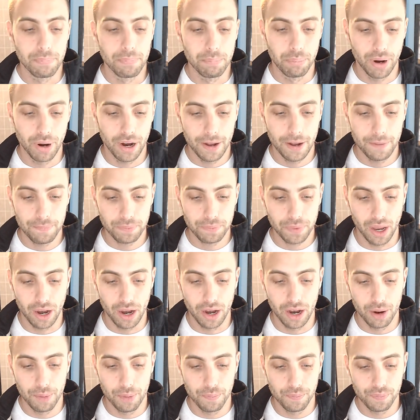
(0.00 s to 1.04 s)
But
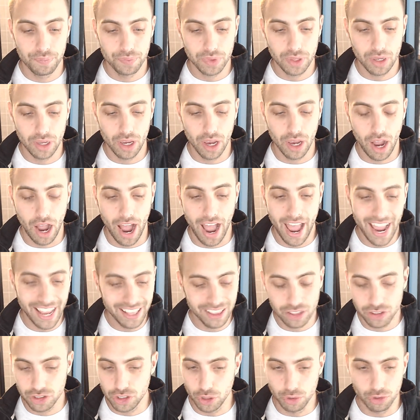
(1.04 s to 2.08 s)
um, I
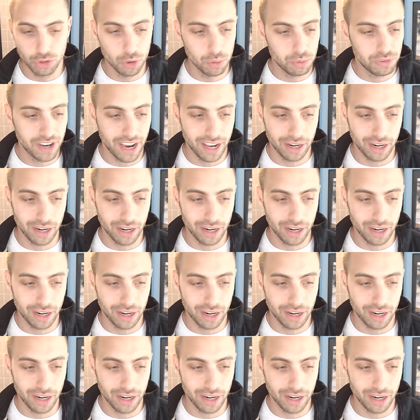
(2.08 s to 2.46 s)
had this YouTube